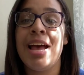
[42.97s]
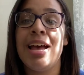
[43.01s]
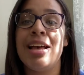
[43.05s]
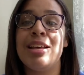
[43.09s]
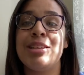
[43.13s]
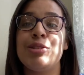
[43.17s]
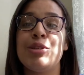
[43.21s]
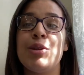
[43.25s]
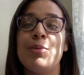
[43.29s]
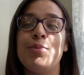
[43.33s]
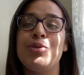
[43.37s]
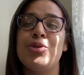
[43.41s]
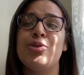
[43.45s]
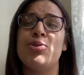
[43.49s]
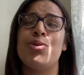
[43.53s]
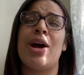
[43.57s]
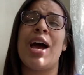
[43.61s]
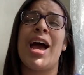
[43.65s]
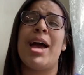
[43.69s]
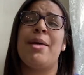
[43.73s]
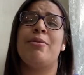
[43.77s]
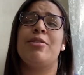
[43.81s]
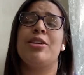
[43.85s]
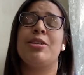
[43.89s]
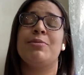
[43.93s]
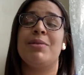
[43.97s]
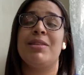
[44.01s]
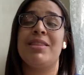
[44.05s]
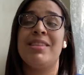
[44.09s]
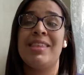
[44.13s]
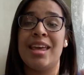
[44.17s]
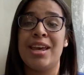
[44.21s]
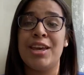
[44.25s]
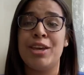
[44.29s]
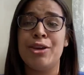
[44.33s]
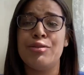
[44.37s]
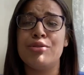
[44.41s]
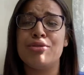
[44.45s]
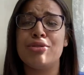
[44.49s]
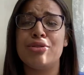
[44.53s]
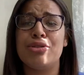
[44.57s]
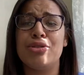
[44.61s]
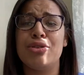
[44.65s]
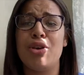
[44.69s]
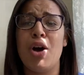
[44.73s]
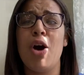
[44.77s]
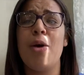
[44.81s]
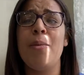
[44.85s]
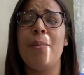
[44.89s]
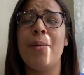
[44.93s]
subscribers. But thank you
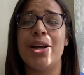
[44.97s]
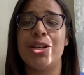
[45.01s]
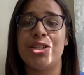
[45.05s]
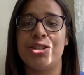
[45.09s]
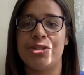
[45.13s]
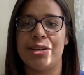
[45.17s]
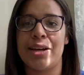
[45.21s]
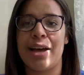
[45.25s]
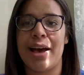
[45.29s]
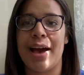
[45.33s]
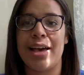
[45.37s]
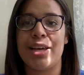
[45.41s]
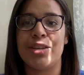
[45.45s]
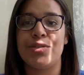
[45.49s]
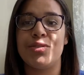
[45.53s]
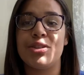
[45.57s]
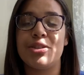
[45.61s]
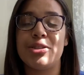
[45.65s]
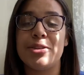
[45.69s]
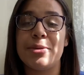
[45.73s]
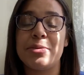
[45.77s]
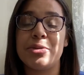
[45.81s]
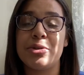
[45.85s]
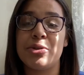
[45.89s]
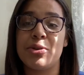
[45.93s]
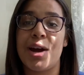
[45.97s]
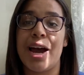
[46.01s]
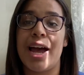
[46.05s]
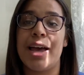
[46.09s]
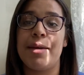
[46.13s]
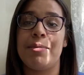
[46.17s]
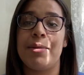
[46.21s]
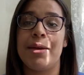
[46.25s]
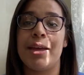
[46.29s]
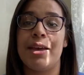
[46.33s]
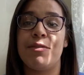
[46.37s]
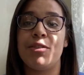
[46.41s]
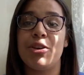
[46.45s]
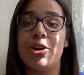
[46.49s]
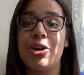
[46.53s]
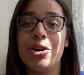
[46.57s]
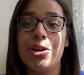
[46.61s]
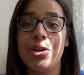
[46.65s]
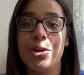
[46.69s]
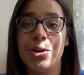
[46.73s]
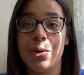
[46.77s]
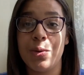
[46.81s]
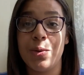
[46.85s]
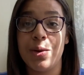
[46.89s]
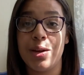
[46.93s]
so much guys for subscribing. If you're
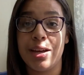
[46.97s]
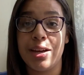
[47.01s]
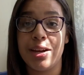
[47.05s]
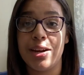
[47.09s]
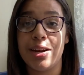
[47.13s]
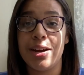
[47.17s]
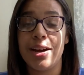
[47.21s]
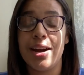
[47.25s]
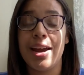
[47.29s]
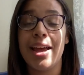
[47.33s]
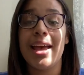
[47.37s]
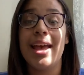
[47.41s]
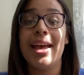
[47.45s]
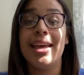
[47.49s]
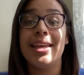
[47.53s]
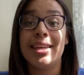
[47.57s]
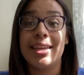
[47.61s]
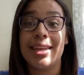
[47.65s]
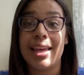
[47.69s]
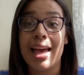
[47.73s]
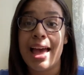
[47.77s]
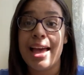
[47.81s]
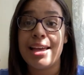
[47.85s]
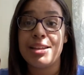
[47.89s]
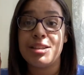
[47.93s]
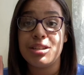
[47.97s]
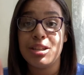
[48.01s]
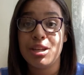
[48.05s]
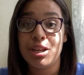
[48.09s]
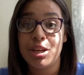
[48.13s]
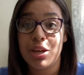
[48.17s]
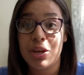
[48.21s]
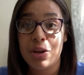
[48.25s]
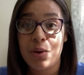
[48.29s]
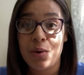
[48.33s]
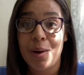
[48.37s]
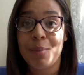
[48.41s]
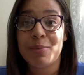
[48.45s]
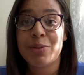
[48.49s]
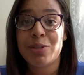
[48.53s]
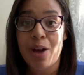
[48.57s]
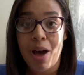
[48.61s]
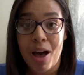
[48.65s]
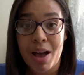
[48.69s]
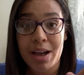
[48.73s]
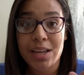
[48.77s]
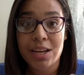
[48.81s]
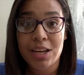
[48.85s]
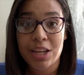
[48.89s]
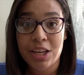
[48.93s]
new here, yes, I'm
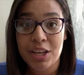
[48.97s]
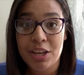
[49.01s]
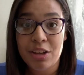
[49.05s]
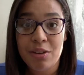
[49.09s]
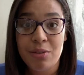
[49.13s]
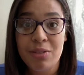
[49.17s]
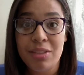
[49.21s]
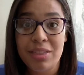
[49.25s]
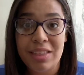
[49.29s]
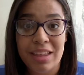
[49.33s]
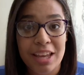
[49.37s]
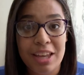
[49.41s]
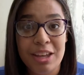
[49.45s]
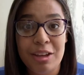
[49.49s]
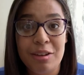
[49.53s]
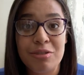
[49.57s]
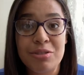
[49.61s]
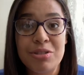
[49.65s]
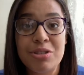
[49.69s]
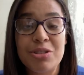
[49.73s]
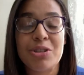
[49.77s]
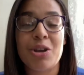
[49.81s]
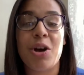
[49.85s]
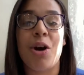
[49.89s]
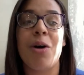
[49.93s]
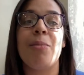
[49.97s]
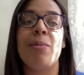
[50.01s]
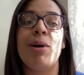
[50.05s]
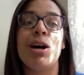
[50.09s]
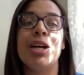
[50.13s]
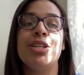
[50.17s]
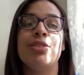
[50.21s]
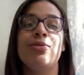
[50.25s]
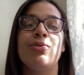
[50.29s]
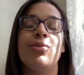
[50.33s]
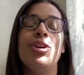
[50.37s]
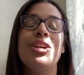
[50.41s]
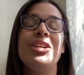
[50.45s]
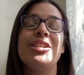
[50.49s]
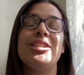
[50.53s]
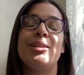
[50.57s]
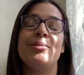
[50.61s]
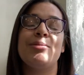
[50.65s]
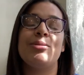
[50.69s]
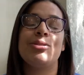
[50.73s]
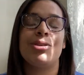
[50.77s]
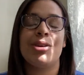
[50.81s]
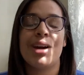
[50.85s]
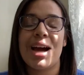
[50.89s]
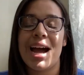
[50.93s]
talking to you. Thank you so much for
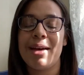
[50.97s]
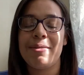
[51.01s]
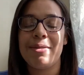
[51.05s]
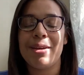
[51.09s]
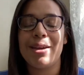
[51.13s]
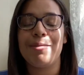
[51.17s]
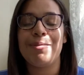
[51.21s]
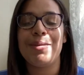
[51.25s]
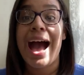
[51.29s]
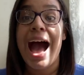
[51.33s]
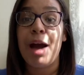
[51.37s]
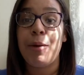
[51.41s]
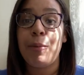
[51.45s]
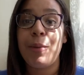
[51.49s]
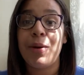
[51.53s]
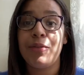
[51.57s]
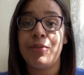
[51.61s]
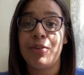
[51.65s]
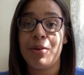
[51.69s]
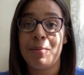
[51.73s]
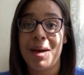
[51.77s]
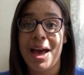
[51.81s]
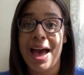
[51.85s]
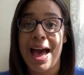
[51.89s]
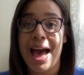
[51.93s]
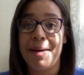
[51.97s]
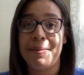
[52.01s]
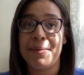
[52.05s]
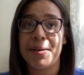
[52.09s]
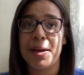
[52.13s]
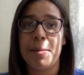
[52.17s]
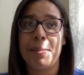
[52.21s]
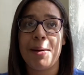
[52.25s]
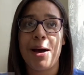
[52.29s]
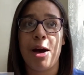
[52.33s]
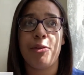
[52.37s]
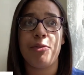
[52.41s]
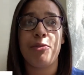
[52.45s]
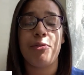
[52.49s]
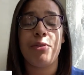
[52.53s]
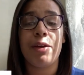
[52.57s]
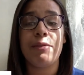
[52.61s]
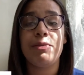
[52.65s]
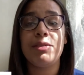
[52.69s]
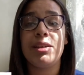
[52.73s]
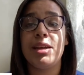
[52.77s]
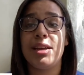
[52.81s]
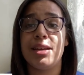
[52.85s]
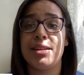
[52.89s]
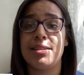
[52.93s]
subscribing. I went from having about
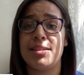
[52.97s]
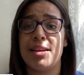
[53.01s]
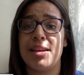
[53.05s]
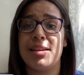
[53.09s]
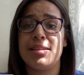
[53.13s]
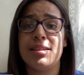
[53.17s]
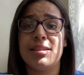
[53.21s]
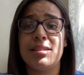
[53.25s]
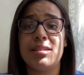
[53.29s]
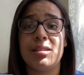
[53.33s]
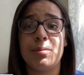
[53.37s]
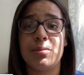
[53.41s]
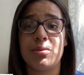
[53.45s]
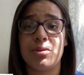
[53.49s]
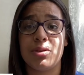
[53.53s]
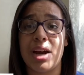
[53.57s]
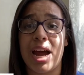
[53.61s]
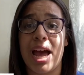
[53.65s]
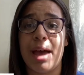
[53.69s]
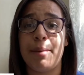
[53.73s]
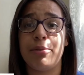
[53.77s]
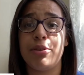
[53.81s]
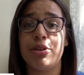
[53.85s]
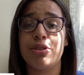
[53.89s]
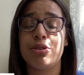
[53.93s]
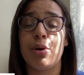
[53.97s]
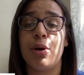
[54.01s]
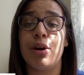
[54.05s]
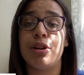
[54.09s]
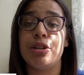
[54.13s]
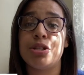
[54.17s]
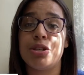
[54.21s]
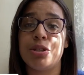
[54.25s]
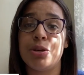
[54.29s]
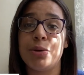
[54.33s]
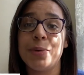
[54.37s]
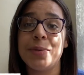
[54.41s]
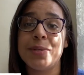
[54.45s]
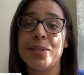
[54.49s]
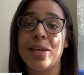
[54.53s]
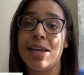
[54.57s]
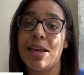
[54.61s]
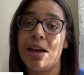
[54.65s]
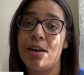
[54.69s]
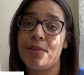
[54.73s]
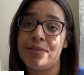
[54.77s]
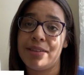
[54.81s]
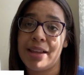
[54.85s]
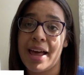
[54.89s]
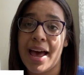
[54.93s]
50 to 60 subscribers on Tuesday
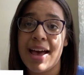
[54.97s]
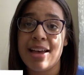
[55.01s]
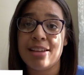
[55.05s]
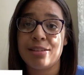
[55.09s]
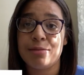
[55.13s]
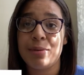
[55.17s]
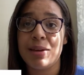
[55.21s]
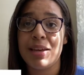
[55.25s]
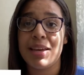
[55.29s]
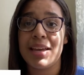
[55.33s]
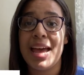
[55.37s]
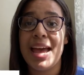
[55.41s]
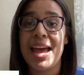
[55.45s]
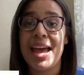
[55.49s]
of last week,